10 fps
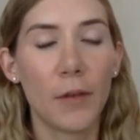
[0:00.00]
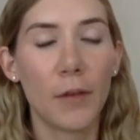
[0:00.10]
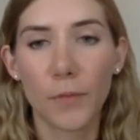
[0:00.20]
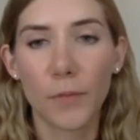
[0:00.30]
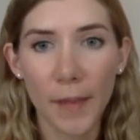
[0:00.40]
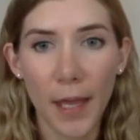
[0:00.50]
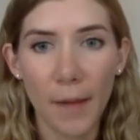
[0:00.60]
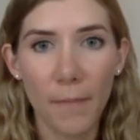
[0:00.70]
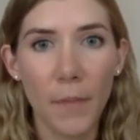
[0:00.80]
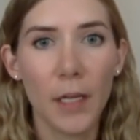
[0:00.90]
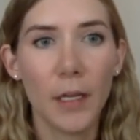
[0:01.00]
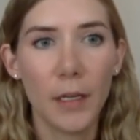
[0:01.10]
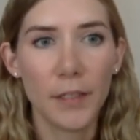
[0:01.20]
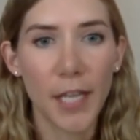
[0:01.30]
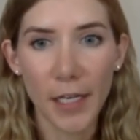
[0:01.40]
I would read them,
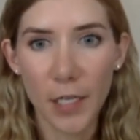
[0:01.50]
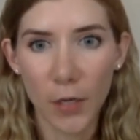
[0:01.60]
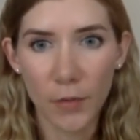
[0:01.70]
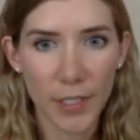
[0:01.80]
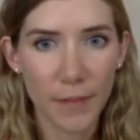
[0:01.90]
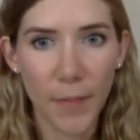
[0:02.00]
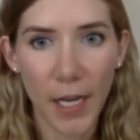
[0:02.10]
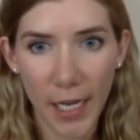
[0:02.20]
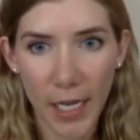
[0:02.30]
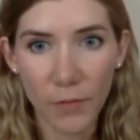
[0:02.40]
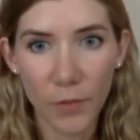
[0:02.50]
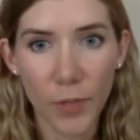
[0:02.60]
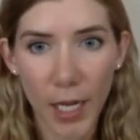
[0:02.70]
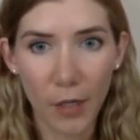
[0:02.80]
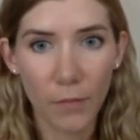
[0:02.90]
take notes by hand, which
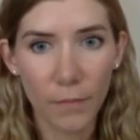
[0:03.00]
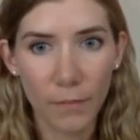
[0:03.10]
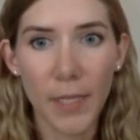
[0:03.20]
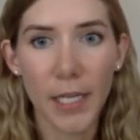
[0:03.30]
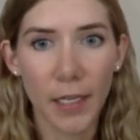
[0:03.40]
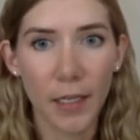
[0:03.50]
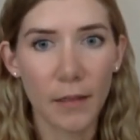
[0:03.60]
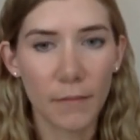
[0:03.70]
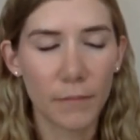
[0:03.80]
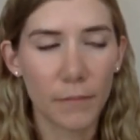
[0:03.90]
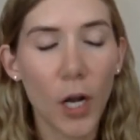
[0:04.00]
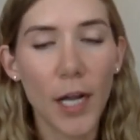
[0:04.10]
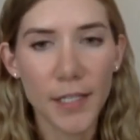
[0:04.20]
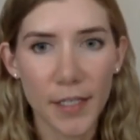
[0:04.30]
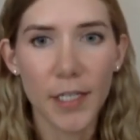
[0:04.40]
would help me
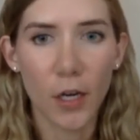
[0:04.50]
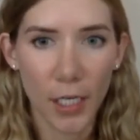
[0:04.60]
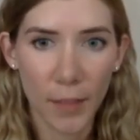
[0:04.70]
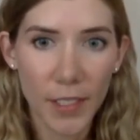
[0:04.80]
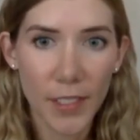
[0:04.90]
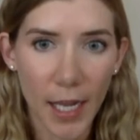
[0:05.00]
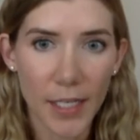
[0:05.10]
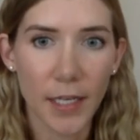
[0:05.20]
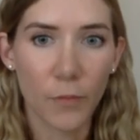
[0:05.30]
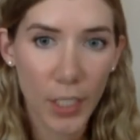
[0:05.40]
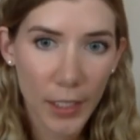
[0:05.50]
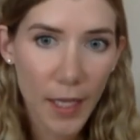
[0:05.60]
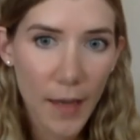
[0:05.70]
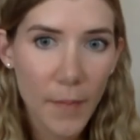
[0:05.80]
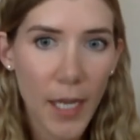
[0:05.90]
process the arguments as I'm reading
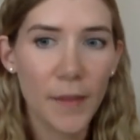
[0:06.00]
them.